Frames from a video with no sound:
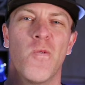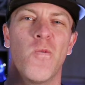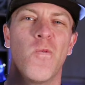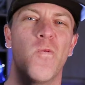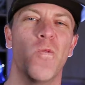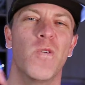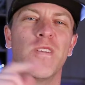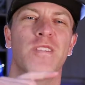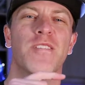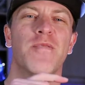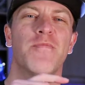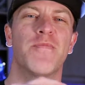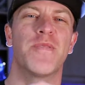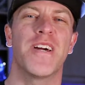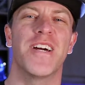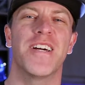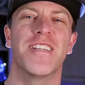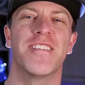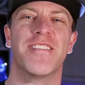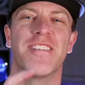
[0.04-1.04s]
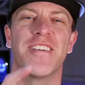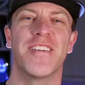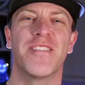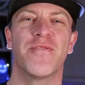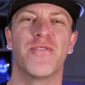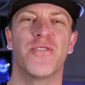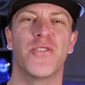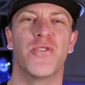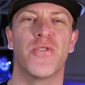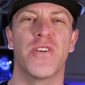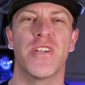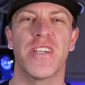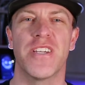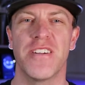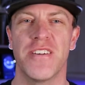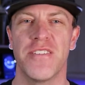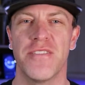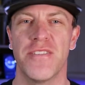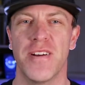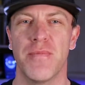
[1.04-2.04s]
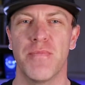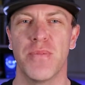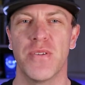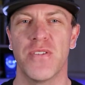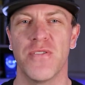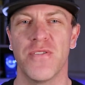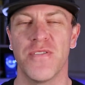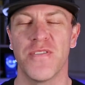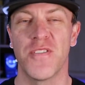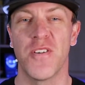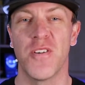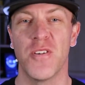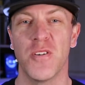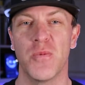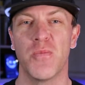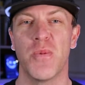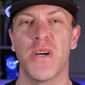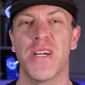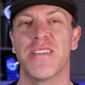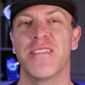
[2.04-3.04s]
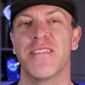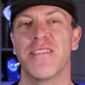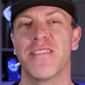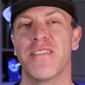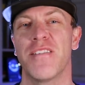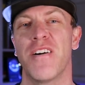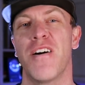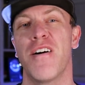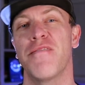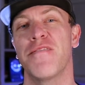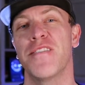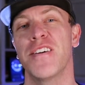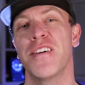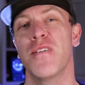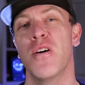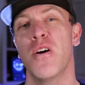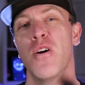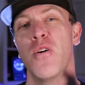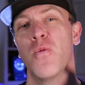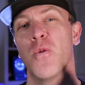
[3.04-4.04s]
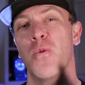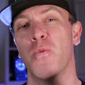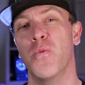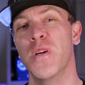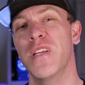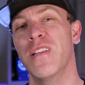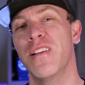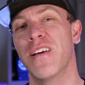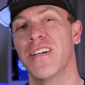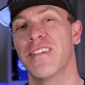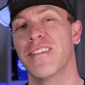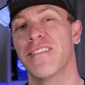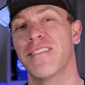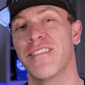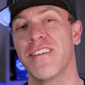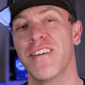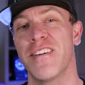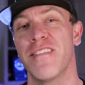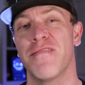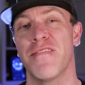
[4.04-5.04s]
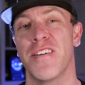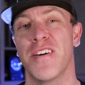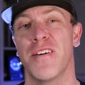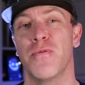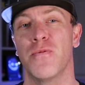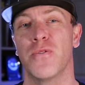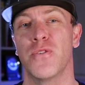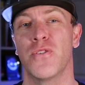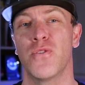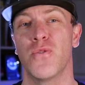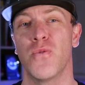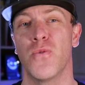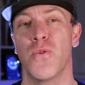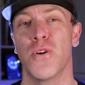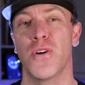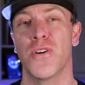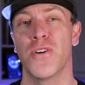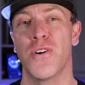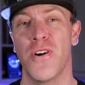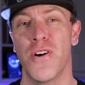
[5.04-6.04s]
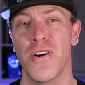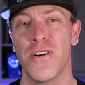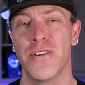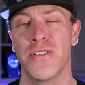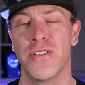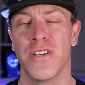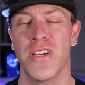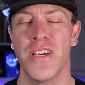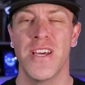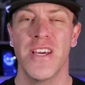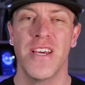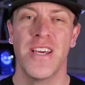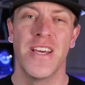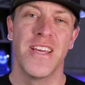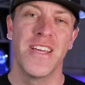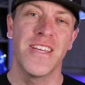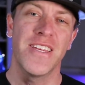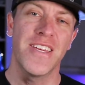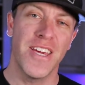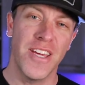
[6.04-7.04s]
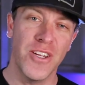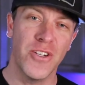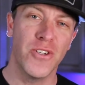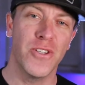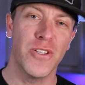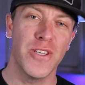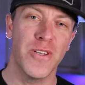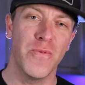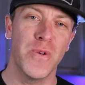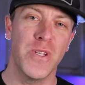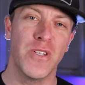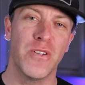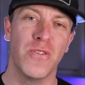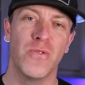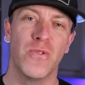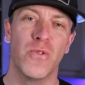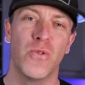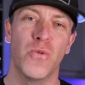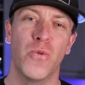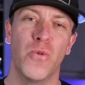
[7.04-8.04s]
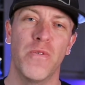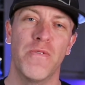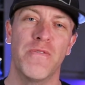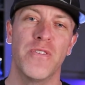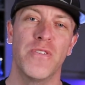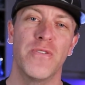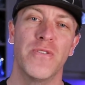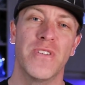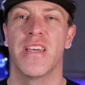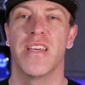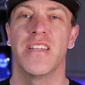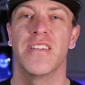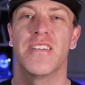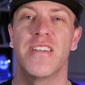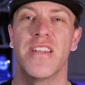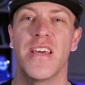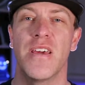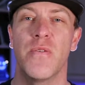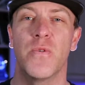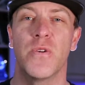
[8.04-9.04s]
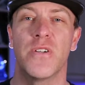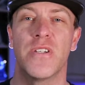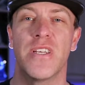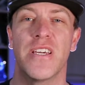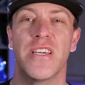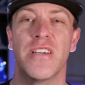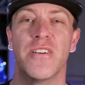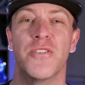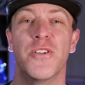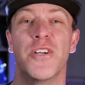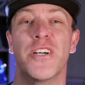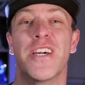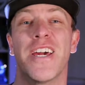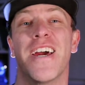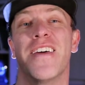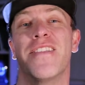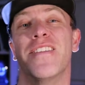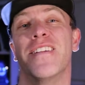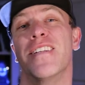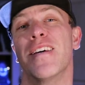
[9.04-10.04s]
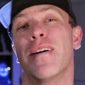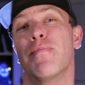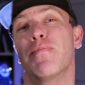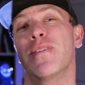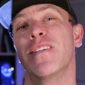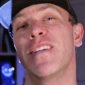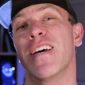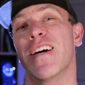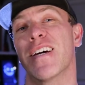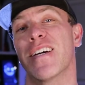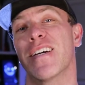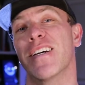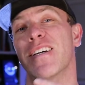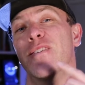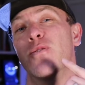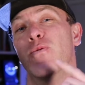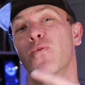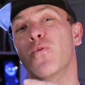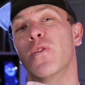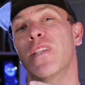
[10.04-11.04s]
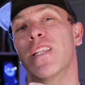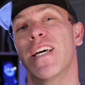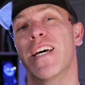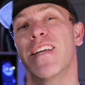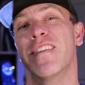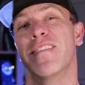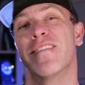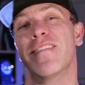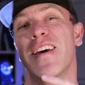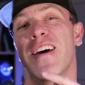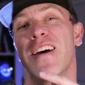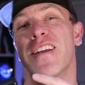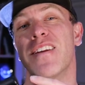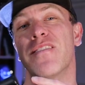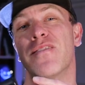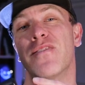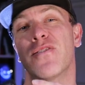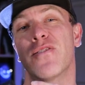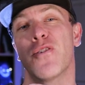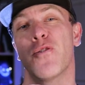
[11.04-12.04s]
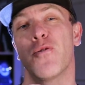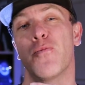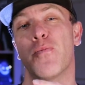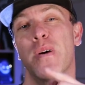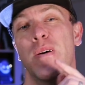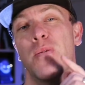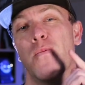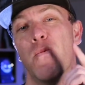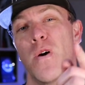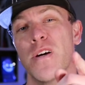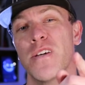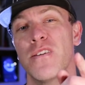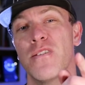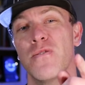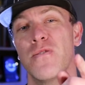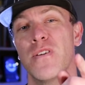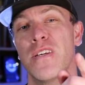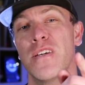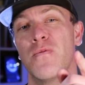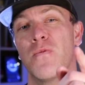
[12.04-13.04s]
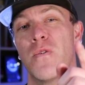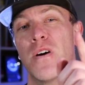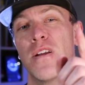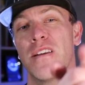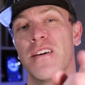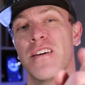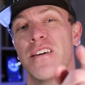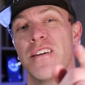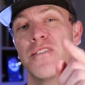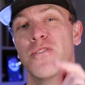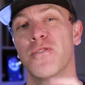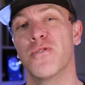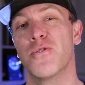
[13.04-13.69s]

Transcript: What's up, guys? Thanks for joining another episode of Cars, Bikes, and Coffee, where we like to save and restore cars. Occasionally we do tool reviews, and today we're taking a look at the Depstech dual lens endoscope and why you need one in your